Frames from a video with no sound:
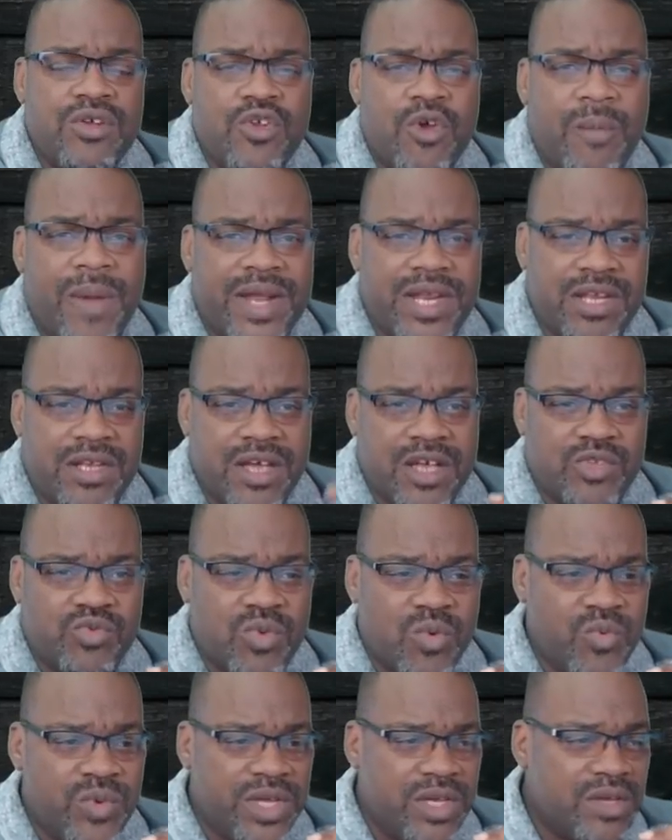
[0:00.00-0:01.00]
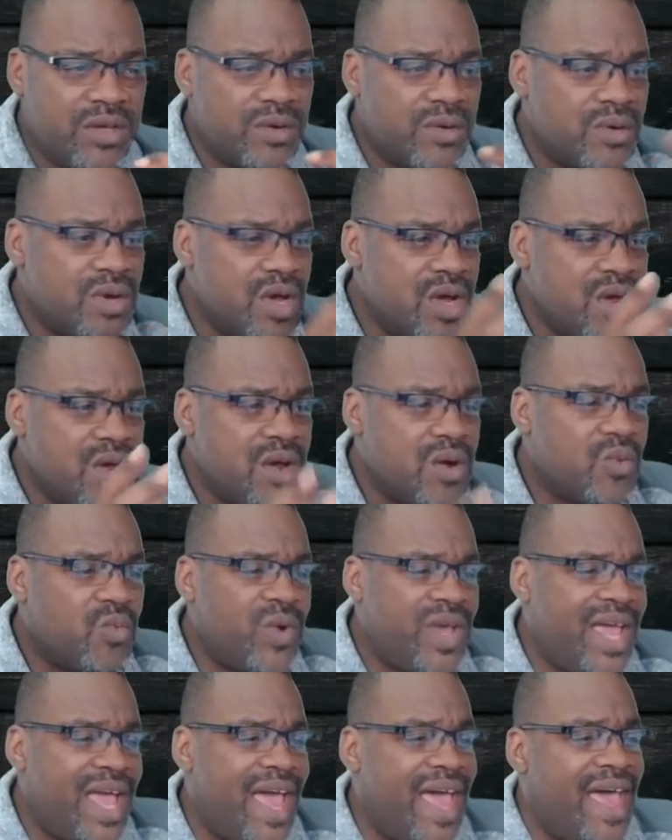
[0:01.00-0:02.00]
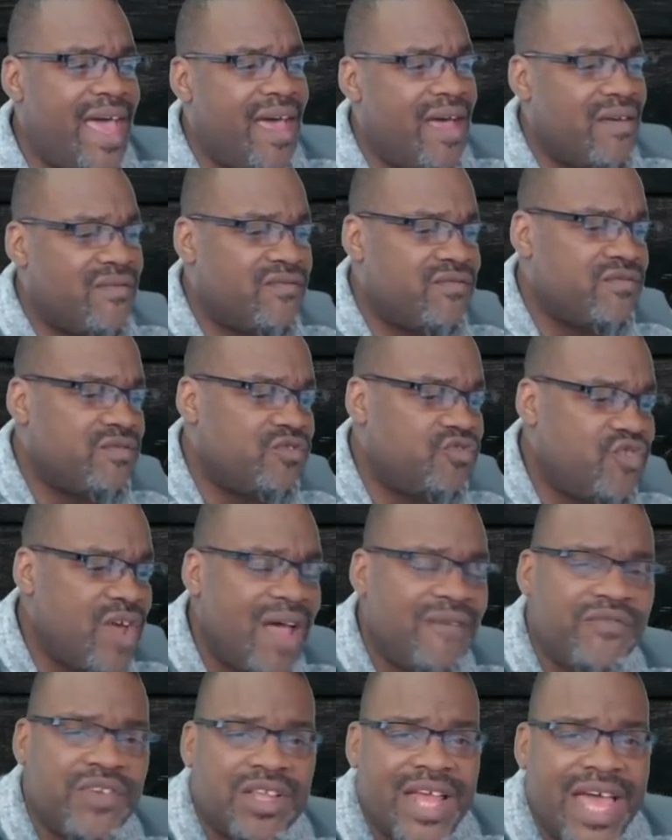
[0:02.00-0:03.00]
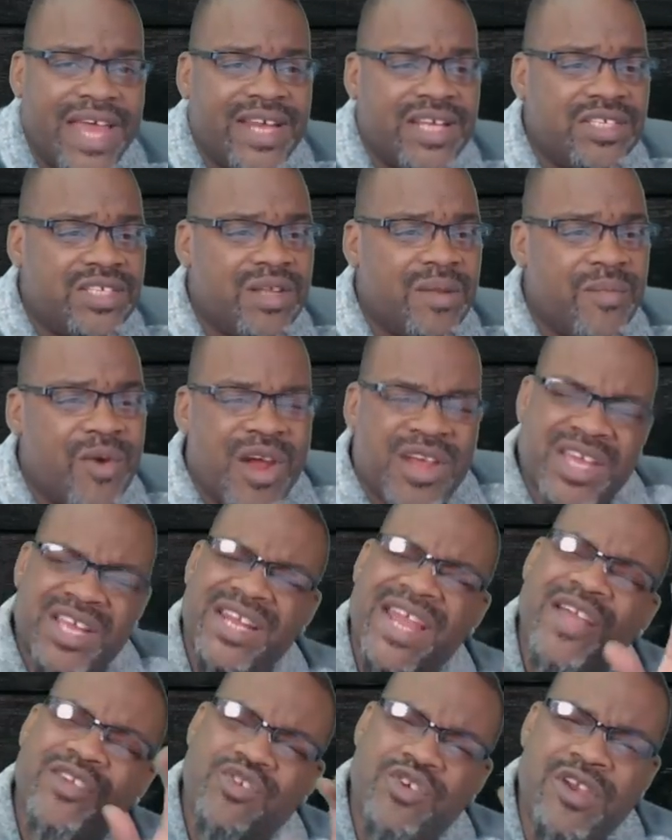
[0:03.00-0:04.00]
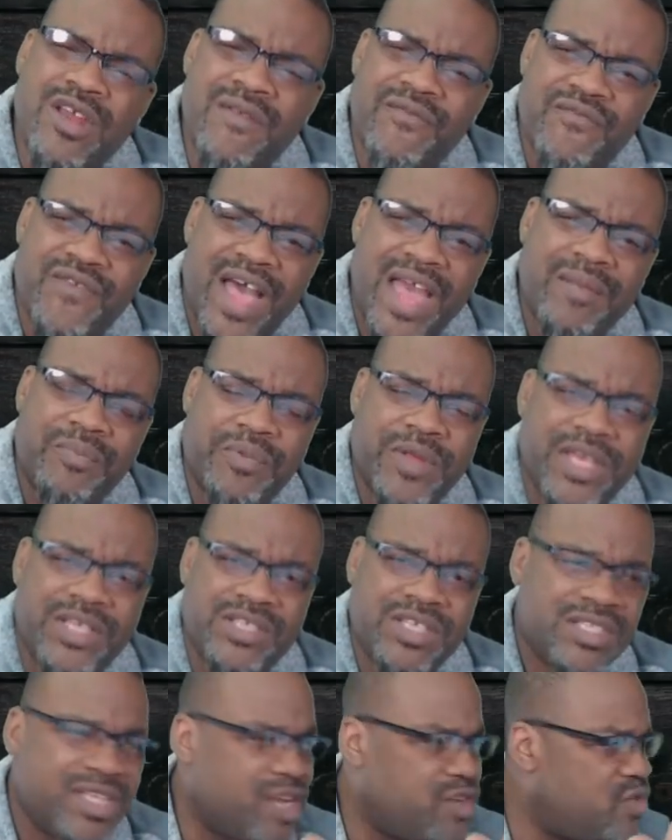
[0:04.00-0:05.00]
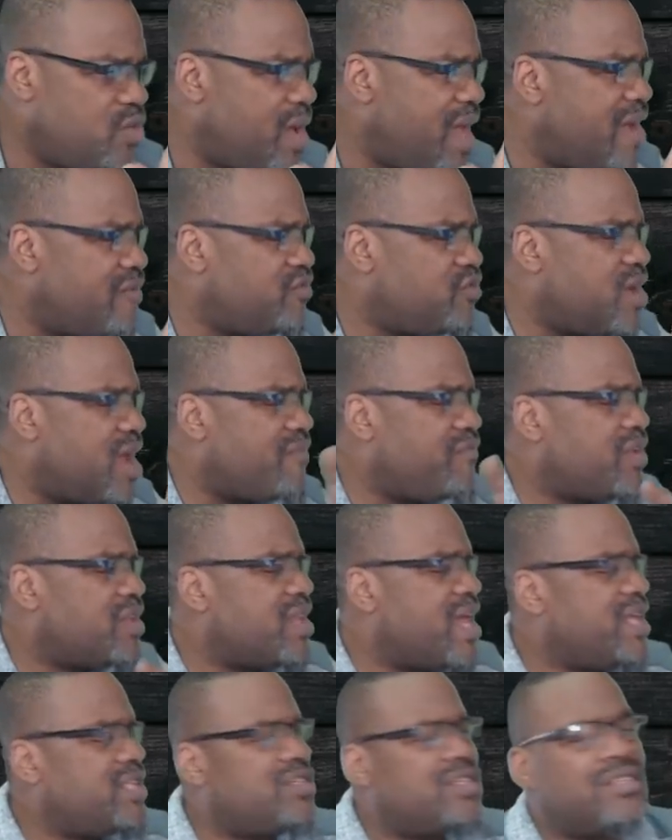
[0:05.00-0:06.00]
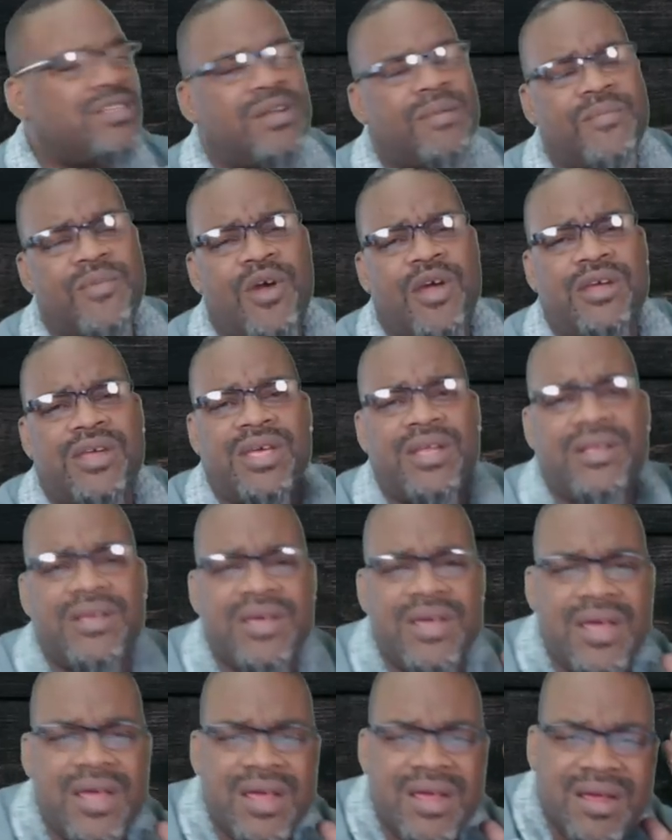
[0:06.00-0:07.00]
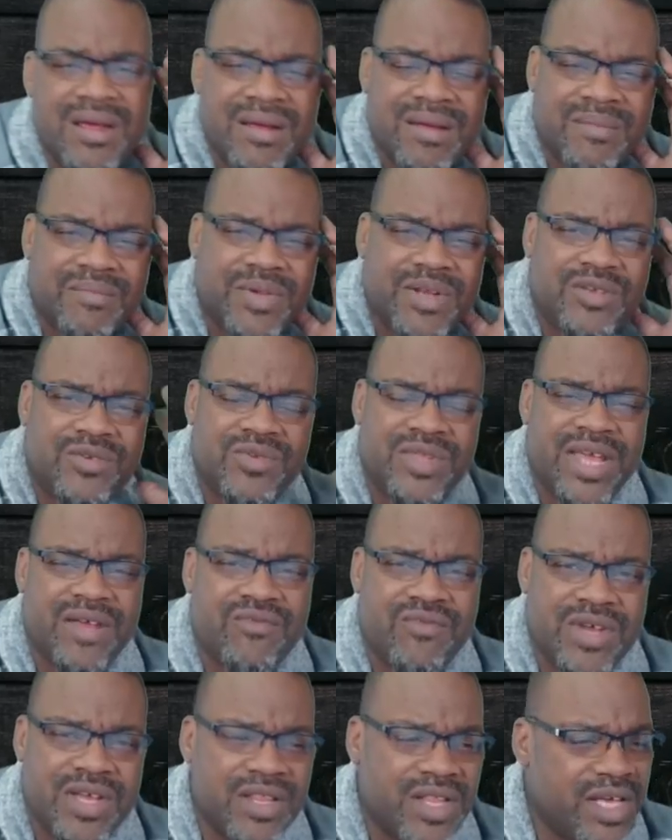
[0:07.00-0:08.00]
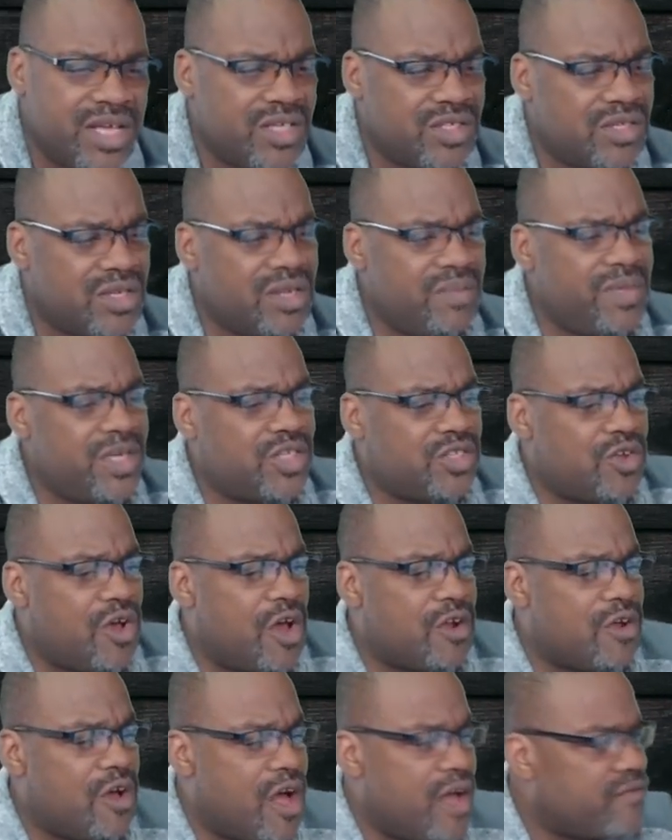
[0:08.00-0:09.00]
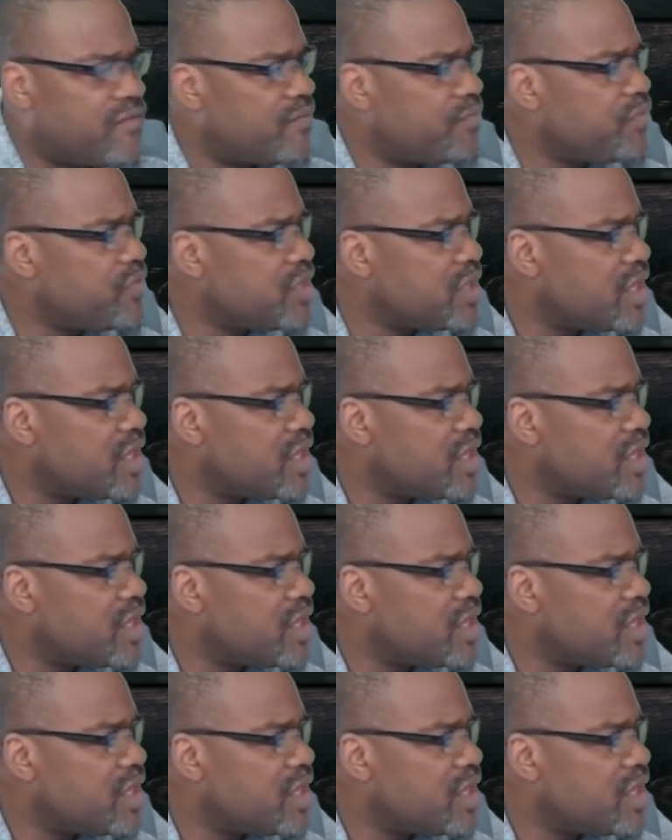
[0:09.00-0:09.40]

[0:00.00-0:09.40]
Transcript: Nobody does what we do. We have traffic light into the market. Now, you're going to find places that do have traffic lights into the market, but do they really? So let me start off.